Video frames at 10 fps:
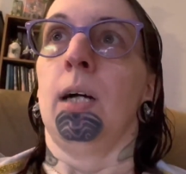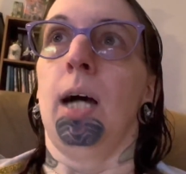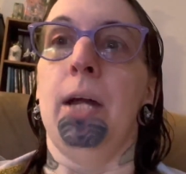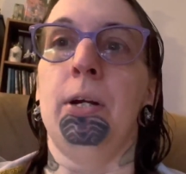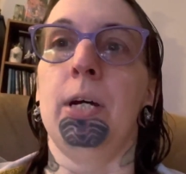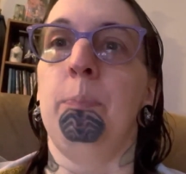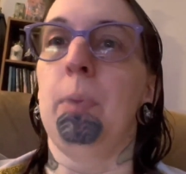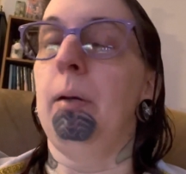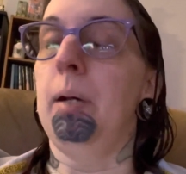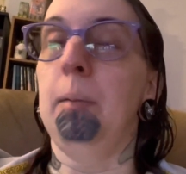I don't know,
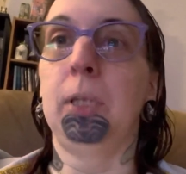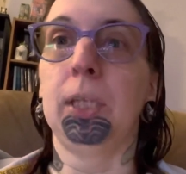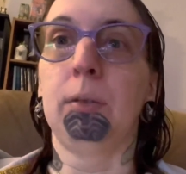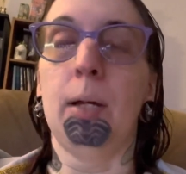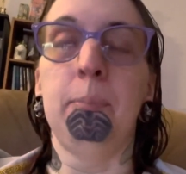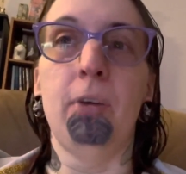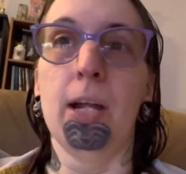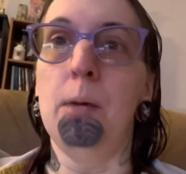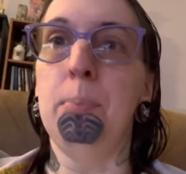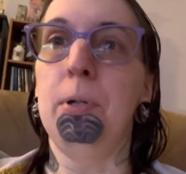I'm fed
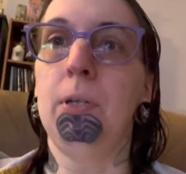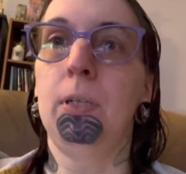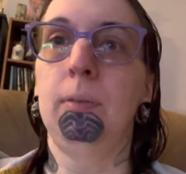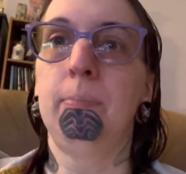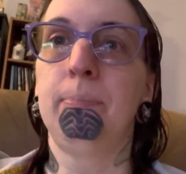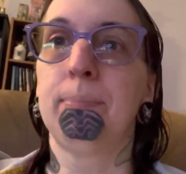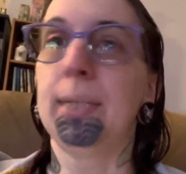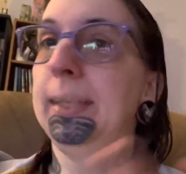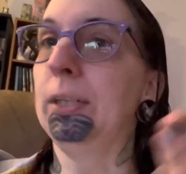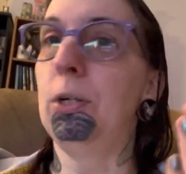up,
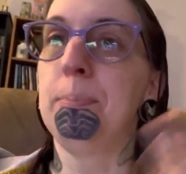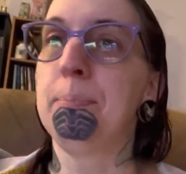that's all.